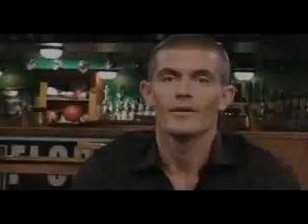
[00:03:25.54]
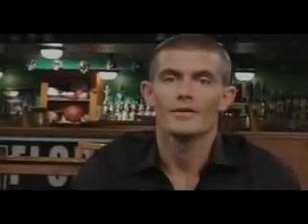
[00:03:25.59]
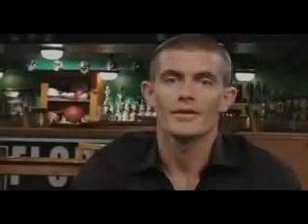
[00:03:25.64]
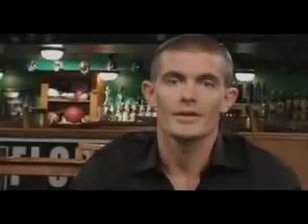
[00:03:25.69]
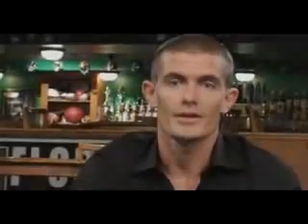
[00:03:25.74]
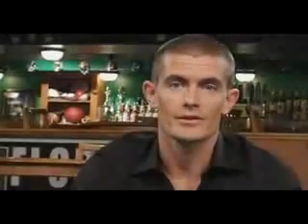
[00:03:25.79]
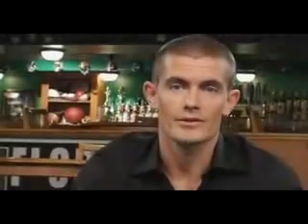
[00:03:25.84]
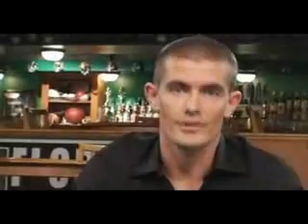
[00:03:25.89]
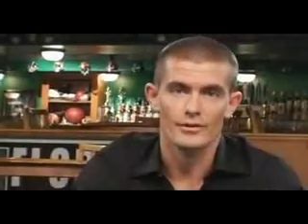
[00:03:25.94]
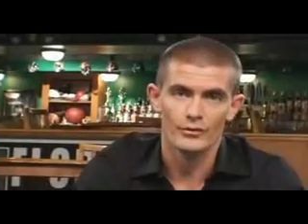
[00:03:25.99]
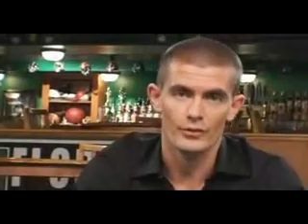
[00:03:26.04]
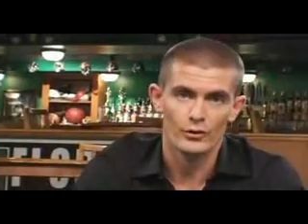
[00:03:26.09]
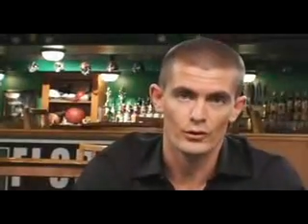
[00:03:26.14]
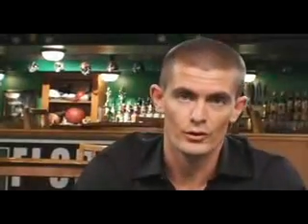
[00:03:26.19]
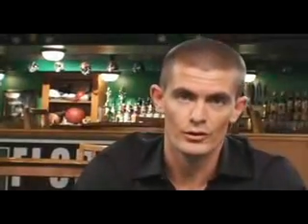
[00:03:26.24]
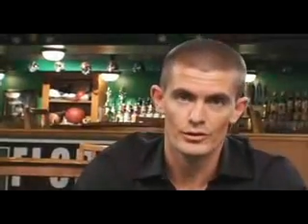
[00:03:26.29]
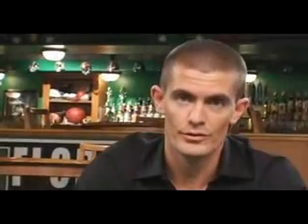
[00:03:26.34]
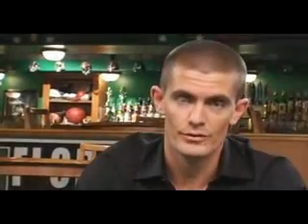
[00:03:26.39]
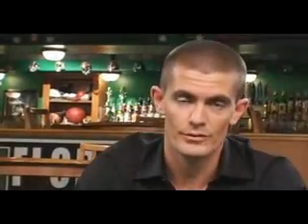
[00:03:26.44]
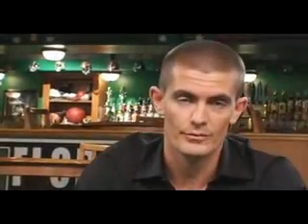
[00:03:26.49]
There's, of
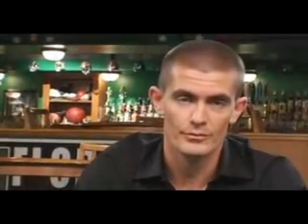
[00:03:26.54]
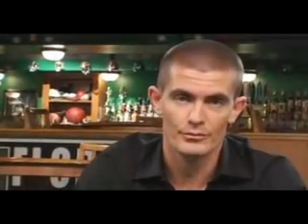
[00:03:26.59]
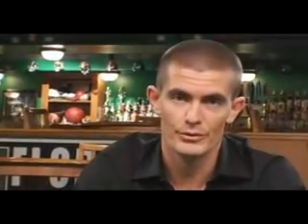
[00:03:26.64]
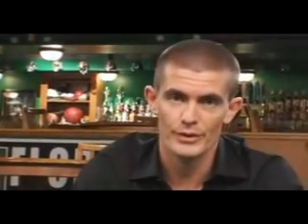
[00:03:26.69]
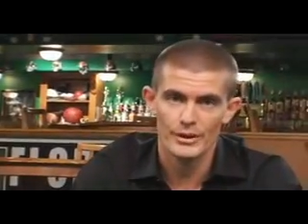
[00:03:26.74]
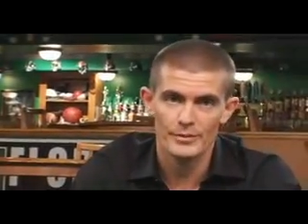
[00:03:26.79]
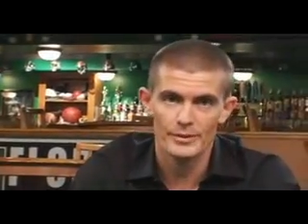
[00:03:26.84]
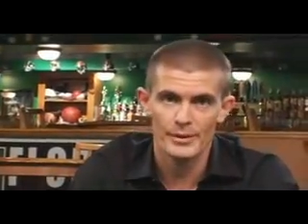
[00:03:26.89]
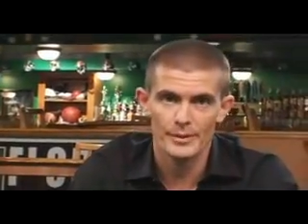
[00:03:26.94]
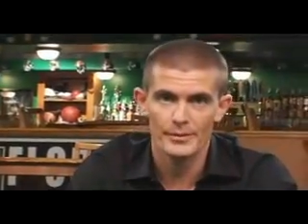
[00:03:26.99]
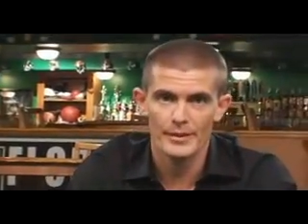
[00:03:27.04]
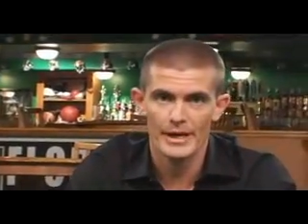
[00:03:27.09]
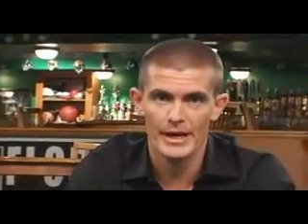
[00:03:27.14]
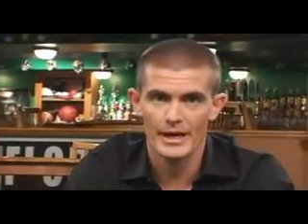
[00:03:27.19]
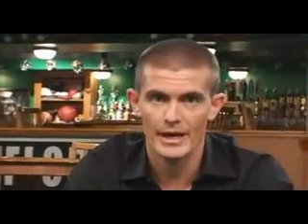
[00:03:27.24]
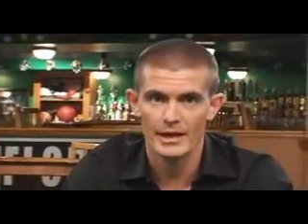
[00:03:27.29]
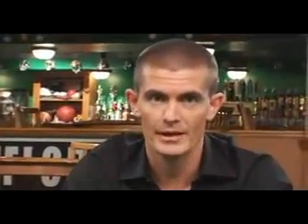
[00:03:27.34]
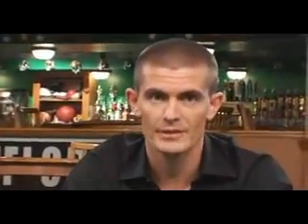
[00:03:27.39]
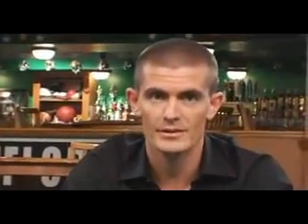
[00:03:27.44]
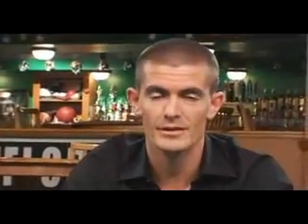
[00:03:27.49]
course, premium
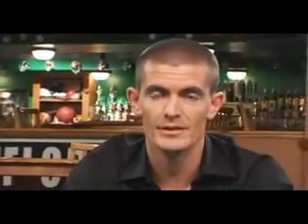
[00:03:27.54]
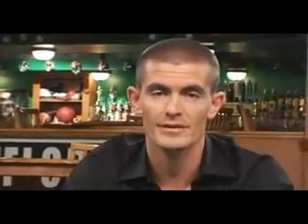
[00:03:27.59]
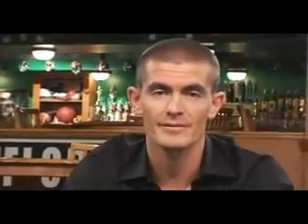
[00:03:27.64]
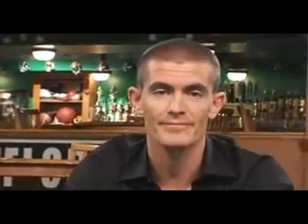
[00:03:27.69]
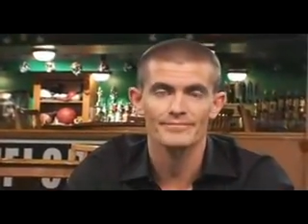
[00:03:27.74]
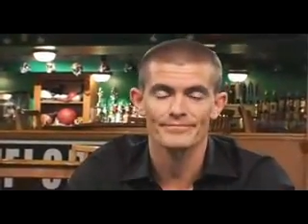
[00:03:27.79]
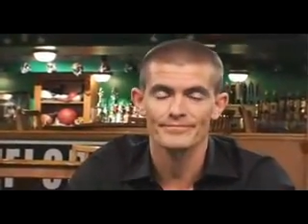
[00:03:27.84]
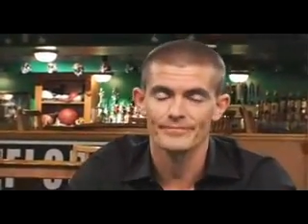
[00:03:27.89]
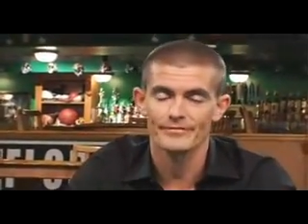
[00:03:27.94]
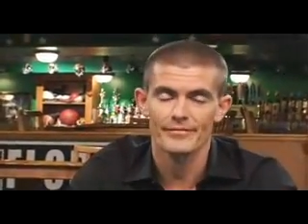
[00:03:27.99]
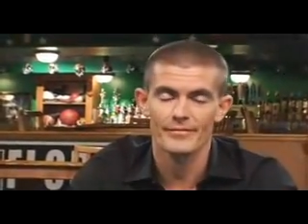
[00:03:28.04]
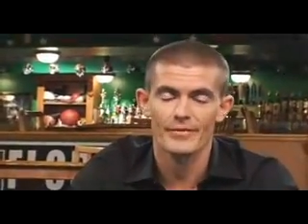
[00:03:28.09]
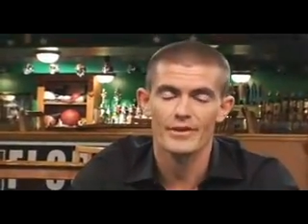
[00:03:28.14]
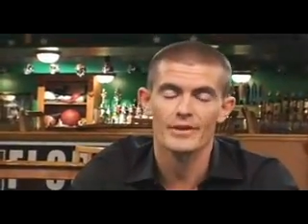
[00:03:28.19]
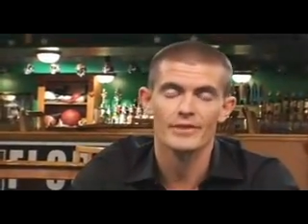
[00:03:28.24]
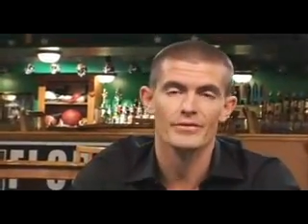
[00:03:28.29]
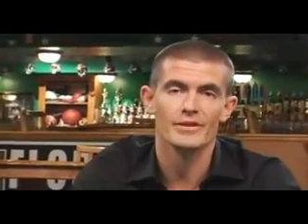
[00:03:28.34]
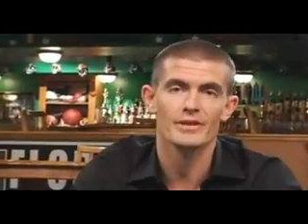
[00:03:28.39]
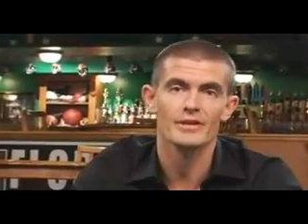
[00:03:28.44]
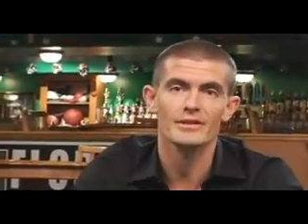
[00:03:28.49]
hands, and
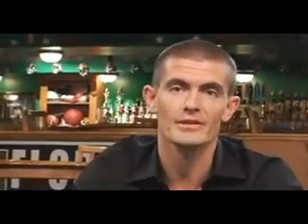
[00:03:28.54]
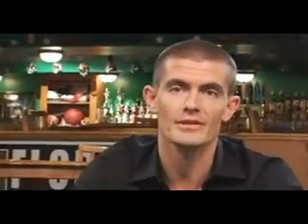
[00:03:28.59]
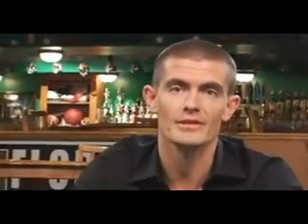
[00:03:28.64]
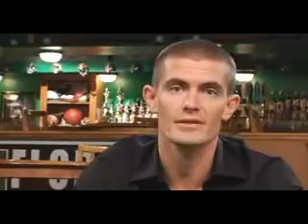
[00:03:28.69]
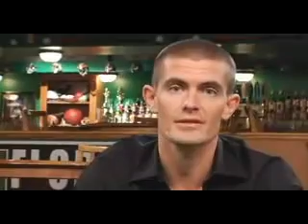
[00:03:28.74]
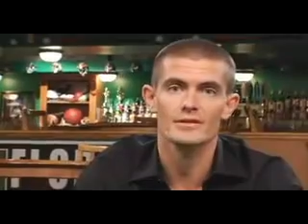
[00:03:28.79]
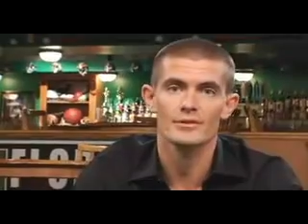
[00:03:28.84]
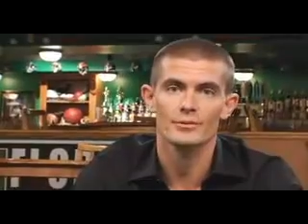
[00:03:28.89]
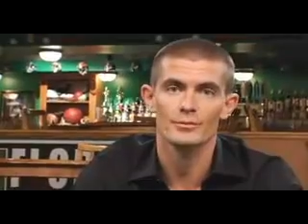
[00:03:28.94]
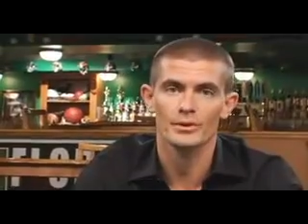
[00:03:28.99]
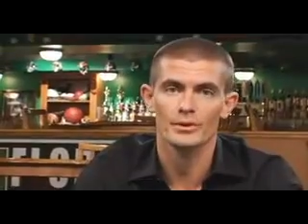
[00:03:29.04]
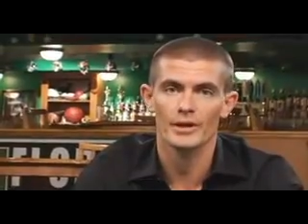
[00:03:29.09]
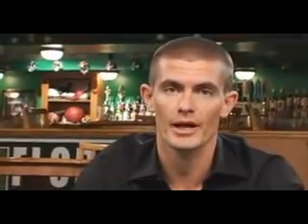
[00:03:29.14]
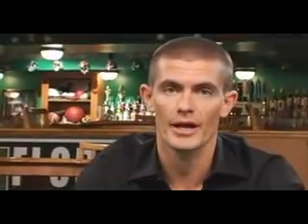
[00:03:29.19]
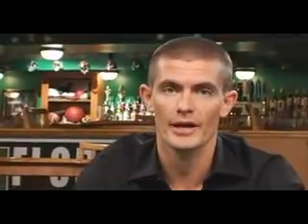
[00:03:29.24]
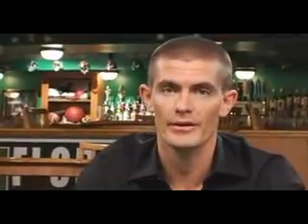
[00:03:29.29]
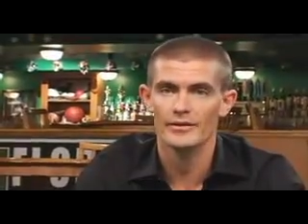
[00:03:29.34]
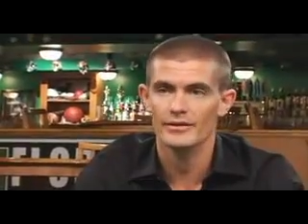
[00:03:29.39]
they're the easiest to play.